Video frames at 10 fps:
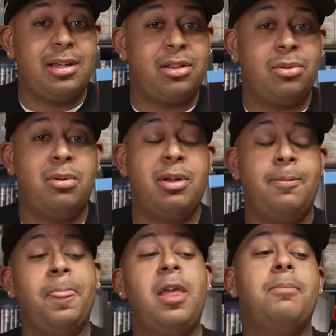get through
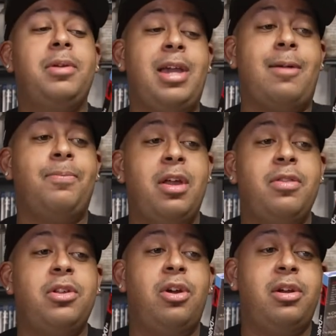it. But yeah,
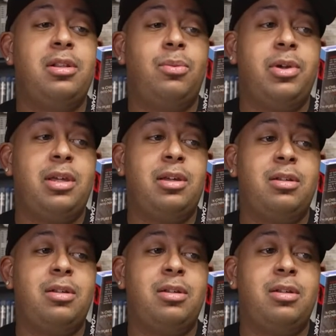The Dark and the Wicked.